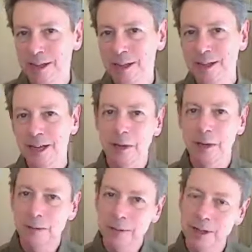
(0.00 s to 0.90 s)
that and
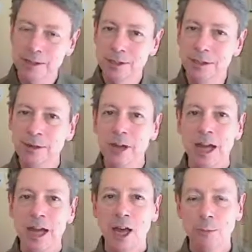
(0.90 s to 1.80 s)
maybe also
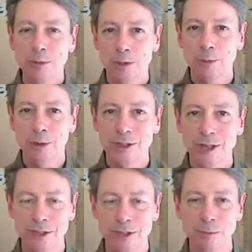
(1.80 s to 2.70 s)
help us
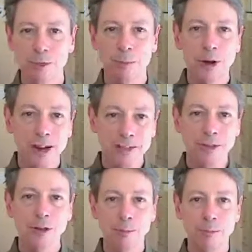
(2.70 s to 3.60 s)
appreciate some of the
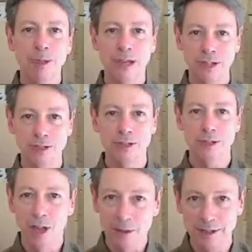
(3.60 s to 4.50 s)
practical
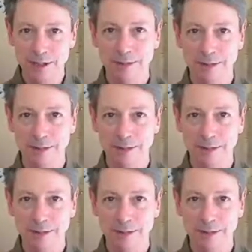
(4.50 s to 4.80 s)
implications of it?